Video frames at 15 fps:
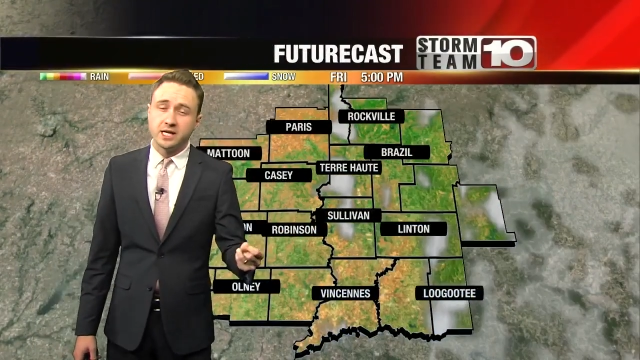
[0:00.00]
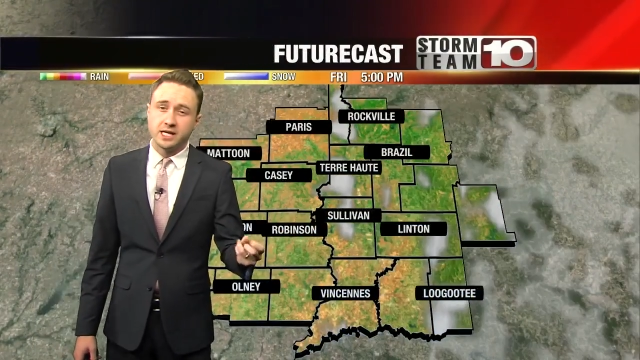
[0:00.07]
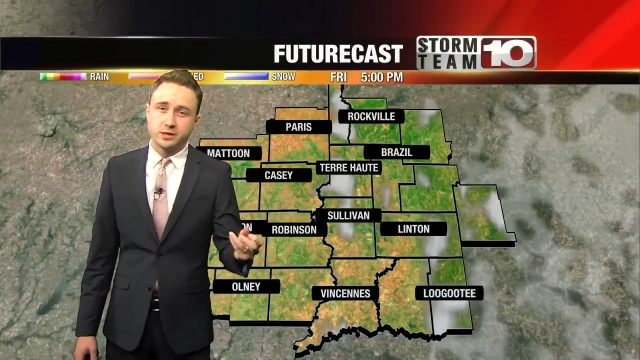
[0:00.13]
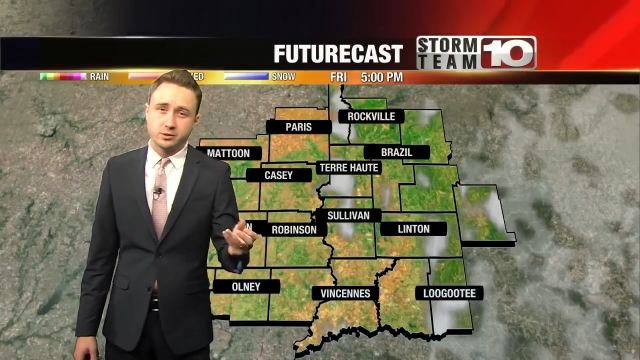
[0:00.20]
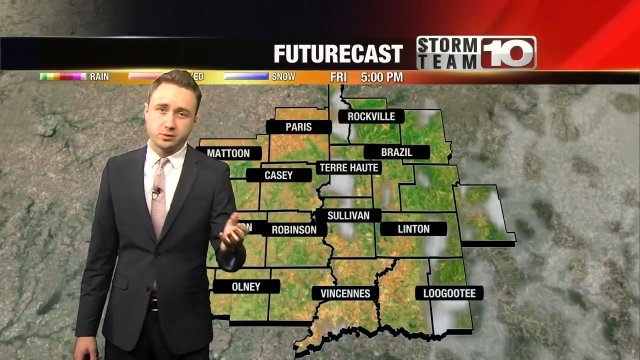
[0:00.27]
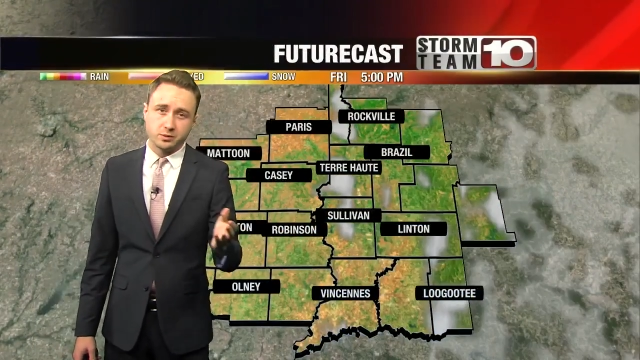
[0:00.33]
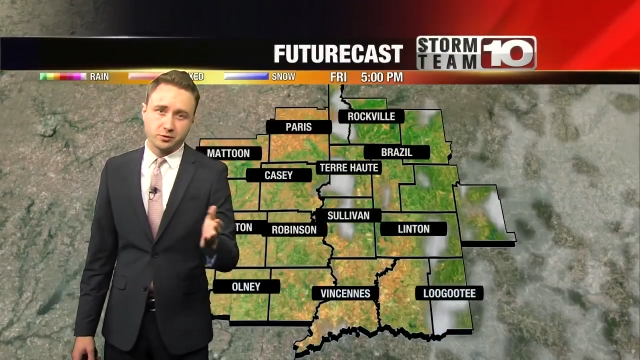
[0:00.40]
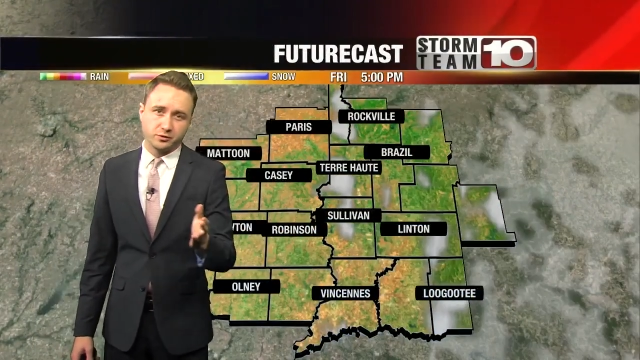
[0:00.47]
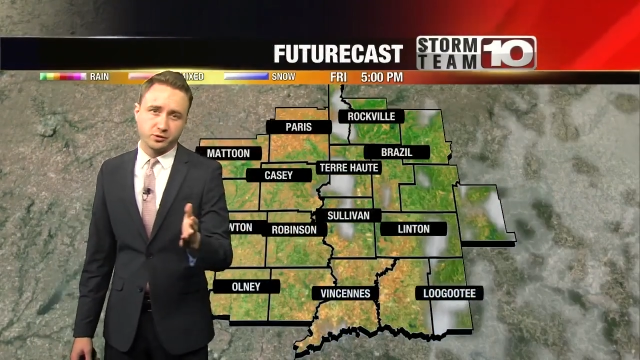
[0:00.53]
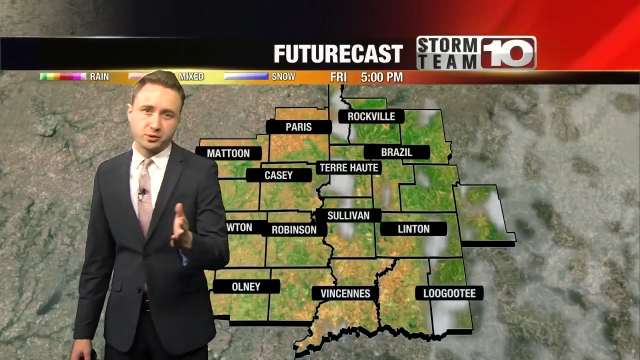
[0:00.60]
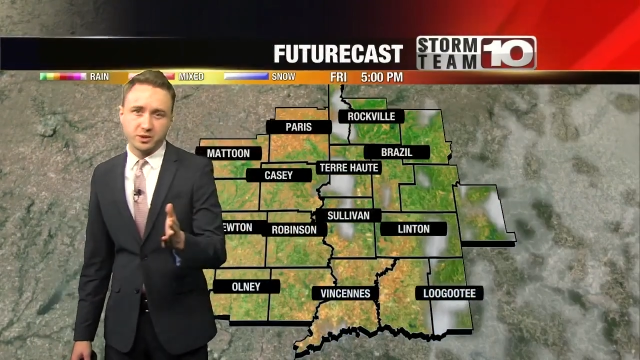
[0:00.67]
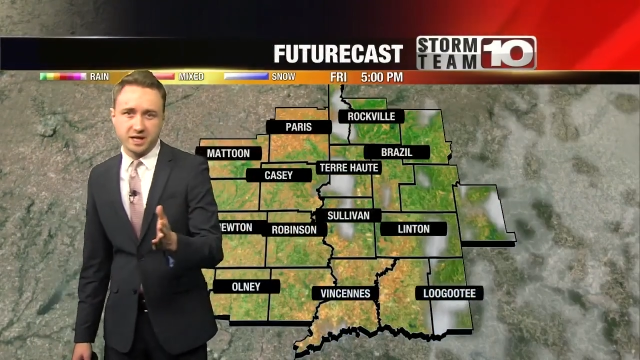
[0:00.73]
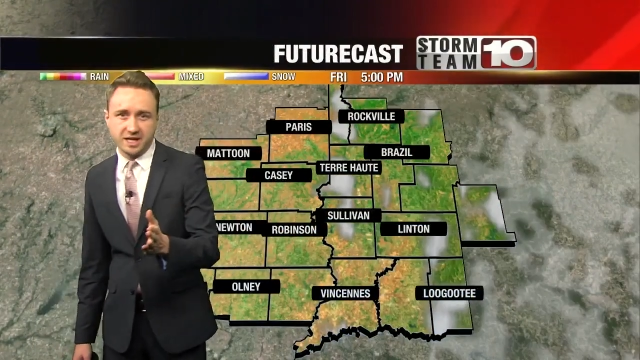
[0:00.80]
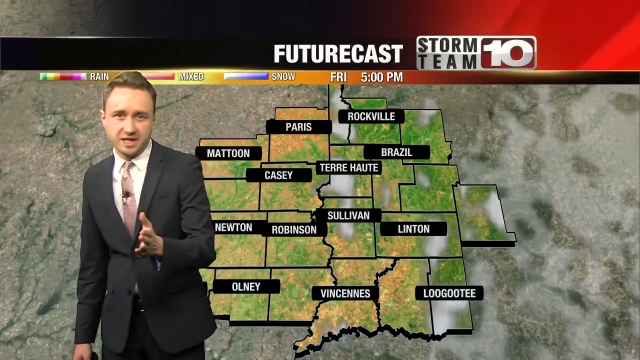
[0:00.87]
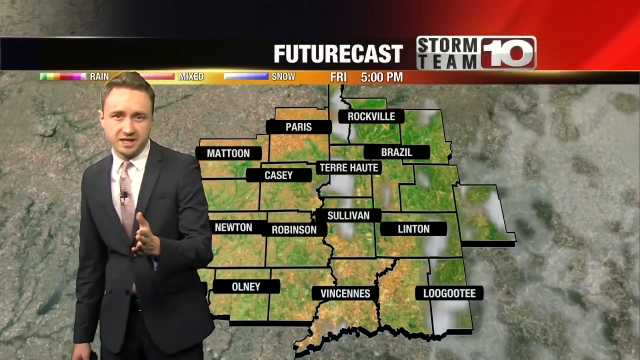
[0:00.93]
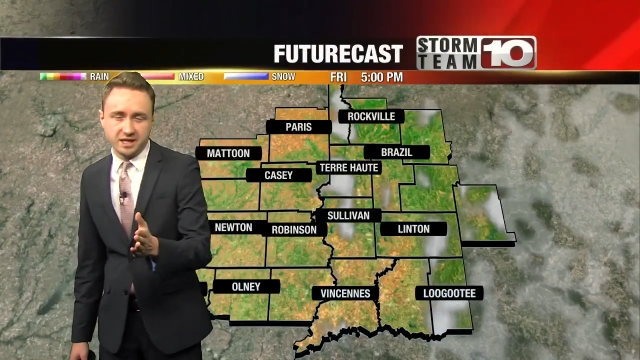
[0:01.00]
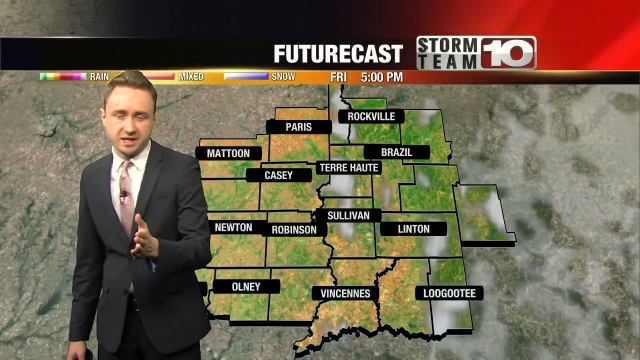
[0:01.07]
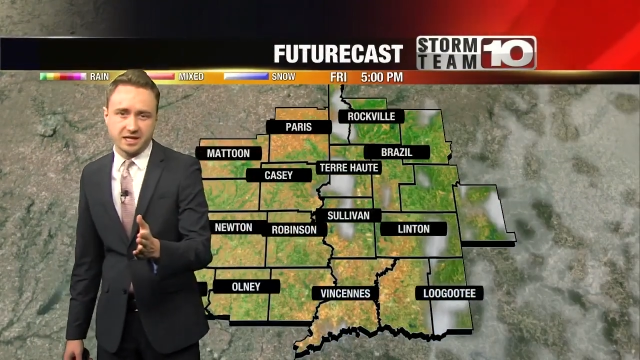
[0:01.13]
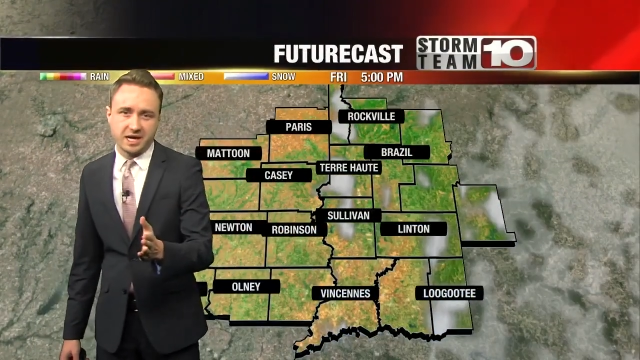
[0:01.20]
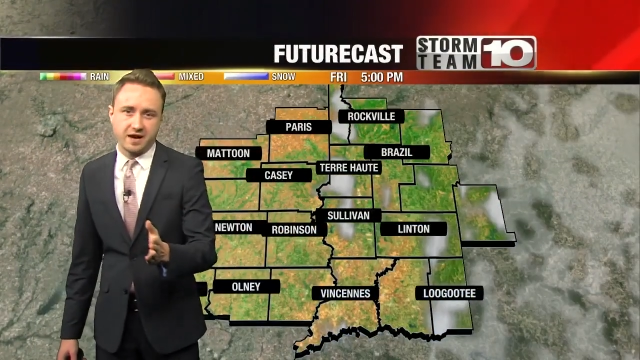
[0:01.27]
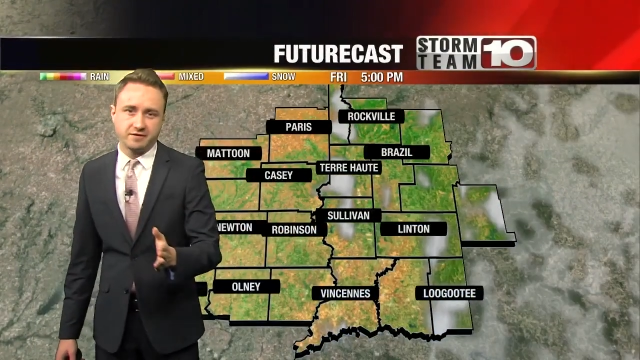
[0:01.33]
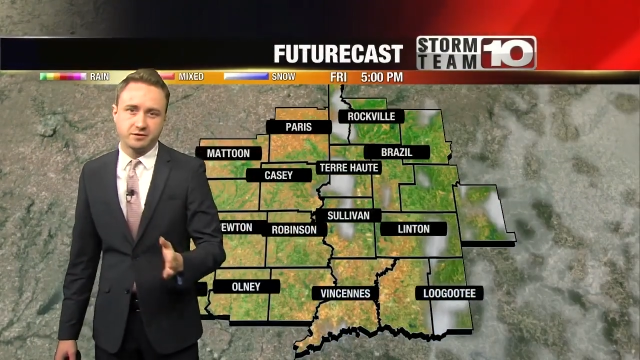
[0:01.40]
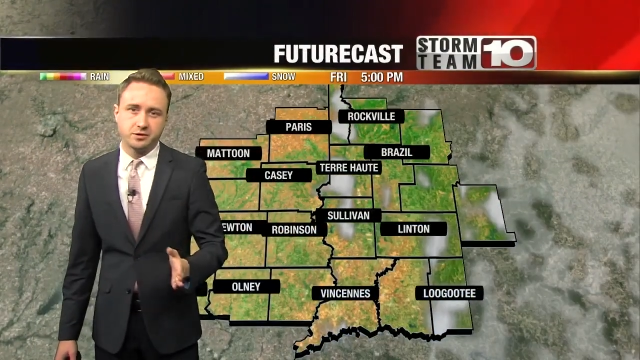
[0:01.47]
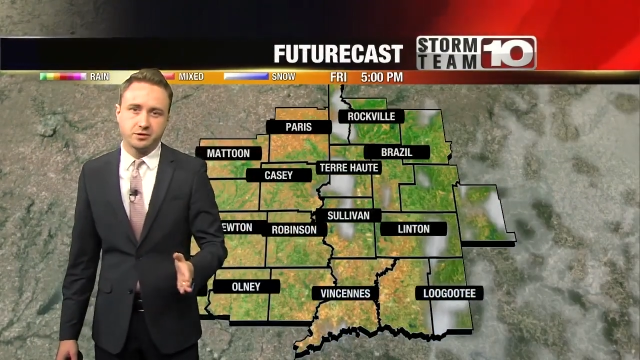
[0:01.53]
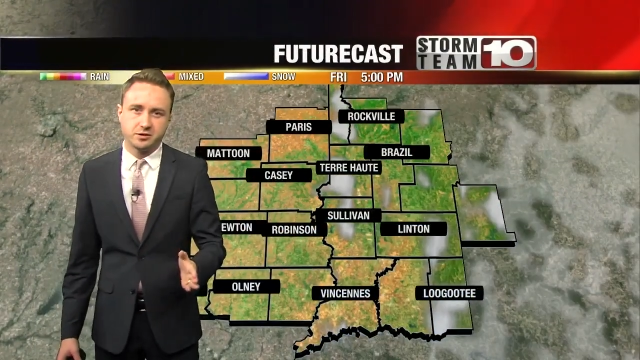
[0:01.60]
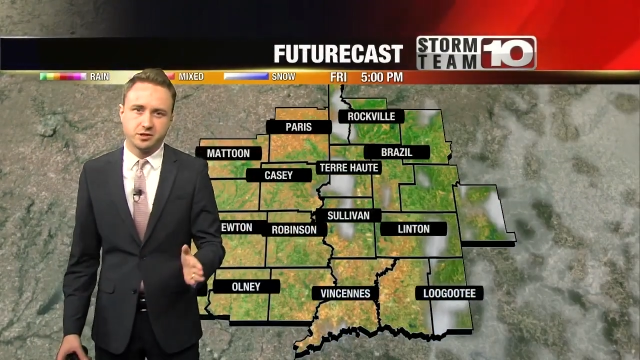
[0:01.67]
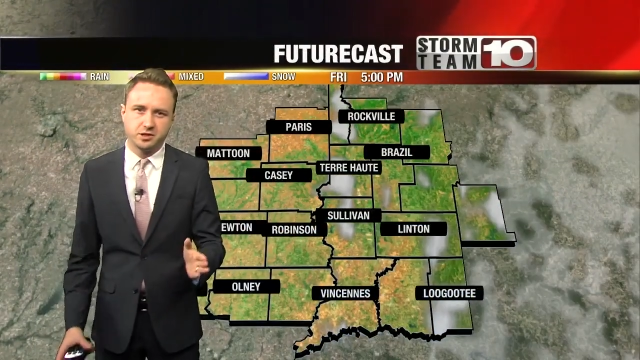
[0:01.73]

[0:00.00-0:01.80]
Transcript: as we move through the end of the afternoon.